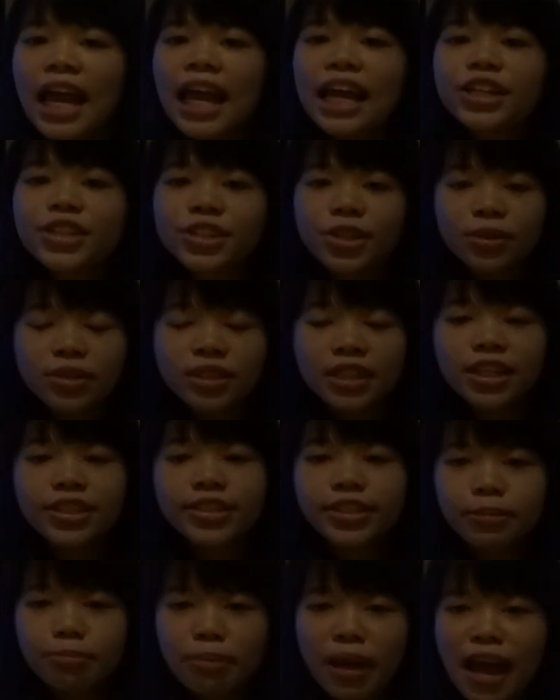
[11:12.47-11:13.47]
It shows
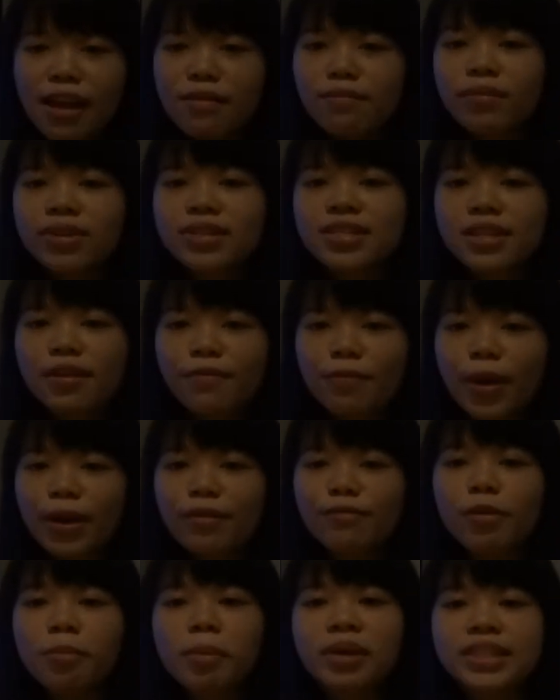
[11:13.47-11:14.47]
that Japan was
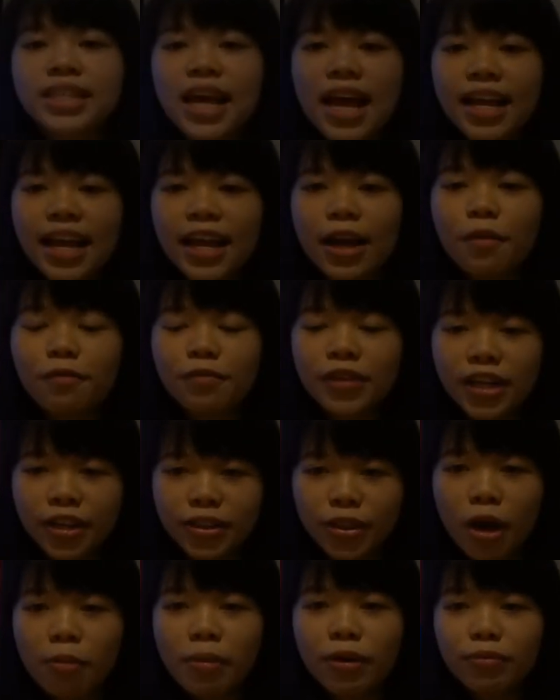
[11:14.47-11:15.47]
suffering from a decade of
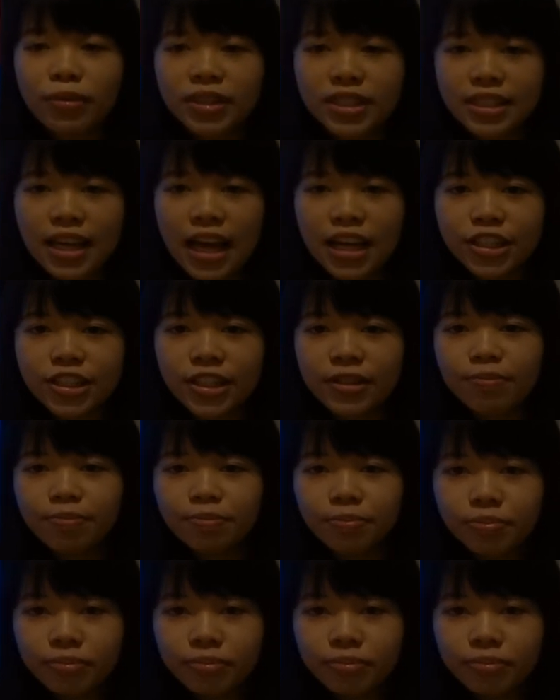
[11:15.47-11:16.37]
economic recession.